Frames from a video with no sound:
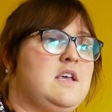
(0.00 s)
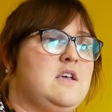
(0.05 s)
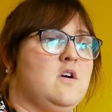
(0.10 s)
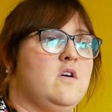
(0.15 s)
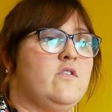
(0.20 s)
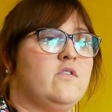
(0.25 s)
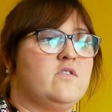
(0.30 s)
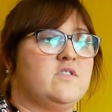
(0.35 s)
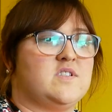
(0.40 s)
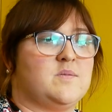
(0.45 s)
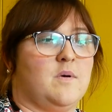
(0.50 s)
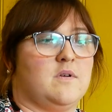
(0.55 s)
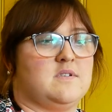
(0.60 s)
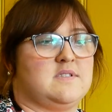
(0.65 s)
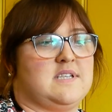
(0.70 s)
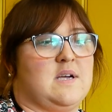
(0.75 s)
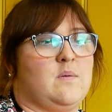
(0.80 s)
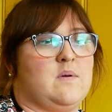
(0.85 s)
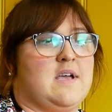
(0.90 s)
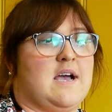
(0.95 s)
The other
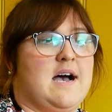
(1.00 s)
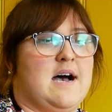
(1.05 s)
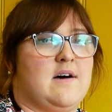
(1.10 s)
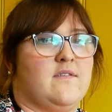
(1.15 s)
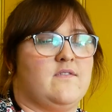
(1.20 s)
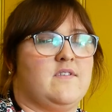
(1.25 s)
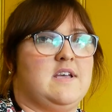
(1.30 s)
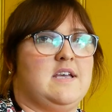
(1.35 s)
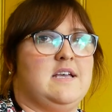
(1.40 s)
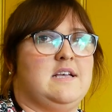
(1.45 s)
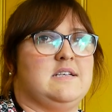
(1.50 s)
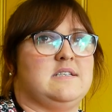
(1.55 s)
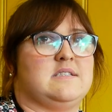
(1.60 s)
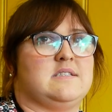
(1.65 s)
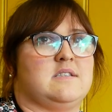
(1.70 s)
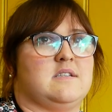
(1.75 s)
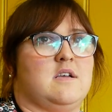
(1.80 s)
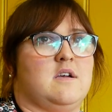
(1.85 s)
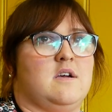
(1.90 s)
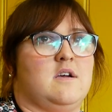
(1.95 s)
response that we have
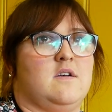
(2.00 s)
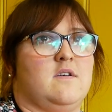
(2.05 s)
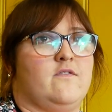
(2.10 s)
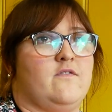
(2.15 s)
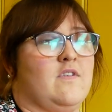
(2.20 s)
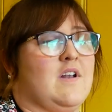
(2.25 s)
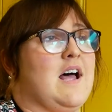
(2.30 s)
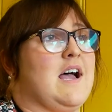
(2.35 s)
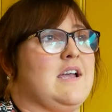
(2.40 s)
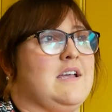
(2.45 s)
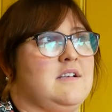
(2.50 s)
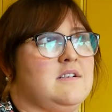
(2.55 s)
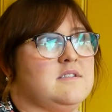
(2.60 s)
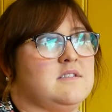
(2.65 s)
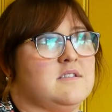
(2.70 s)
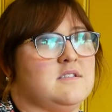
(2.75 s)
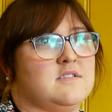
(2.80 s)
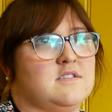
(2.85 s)
is flight.